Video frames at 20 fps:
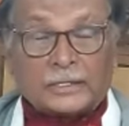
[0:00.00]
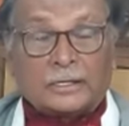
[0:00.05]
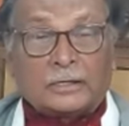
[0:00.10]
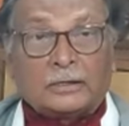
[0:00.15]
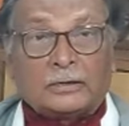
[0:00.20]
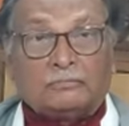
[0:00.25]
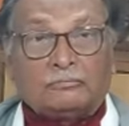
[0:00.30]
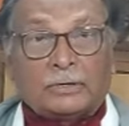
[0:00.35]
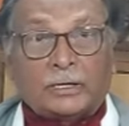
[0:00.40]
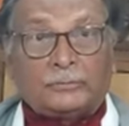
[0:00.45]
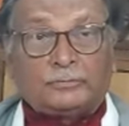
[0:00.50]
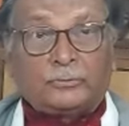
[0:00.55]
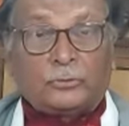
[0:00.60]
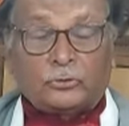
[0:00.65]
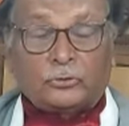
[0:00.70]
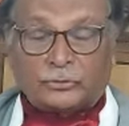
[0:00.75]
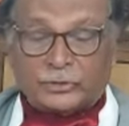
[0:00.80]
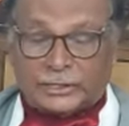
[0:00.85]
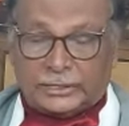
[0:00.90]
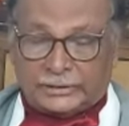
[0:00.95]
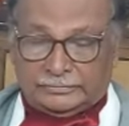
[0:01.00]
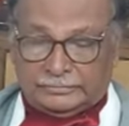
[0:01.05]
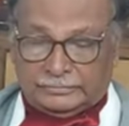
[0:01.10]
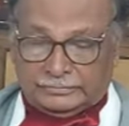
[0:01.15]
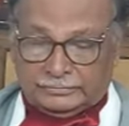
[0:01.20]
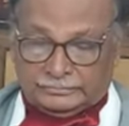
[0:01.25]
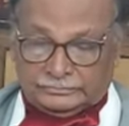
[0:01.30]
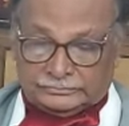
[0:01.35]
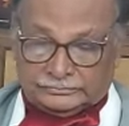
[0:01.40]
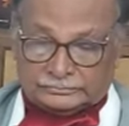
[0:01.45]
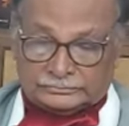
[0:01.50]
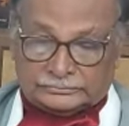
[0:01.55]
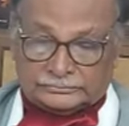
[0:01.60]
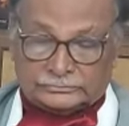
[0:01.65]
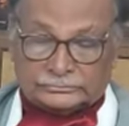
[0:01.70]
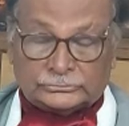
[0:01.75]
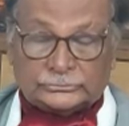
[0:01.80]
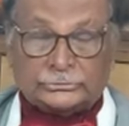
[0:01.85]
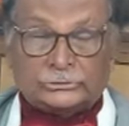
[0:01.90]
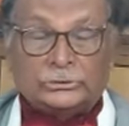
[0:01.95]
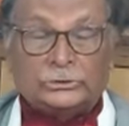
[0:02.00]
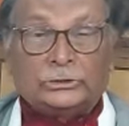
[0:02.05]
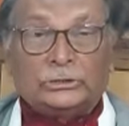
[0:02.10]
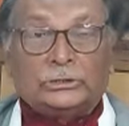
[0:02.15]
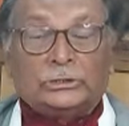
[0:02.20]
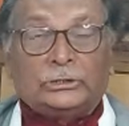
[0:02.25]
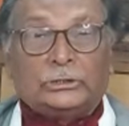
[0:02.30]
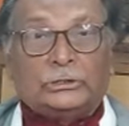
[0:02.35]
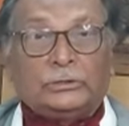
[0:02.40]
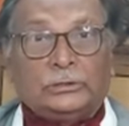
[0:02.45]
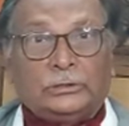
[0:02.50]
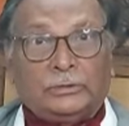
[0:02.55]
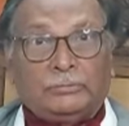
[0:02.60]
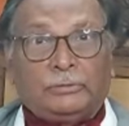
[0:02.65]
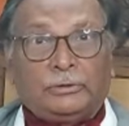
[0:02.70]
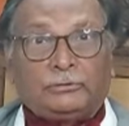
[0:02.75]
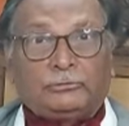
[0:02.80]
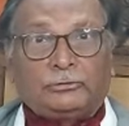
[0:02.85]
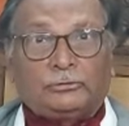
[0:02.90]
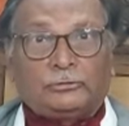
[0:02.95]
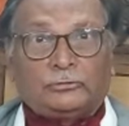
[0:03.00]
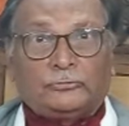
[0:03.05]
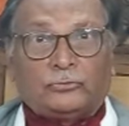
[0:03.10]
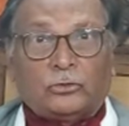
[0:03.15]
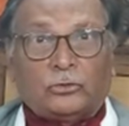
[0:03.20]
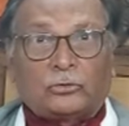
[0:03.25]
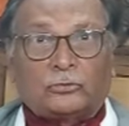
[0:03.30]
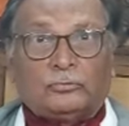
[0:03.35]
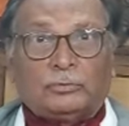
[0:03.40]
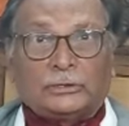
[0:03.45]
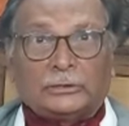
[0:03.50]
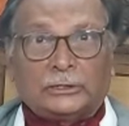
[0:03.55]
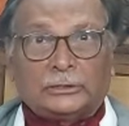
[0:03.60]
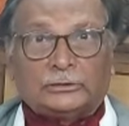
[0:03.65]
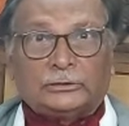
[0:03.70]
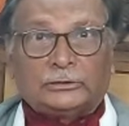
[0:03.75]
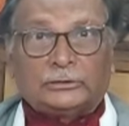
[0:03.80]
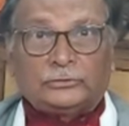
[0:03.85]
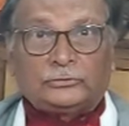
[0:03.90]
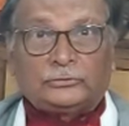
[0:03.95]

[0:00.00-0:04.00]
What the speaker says: My program, Liberation War of Bangladesh,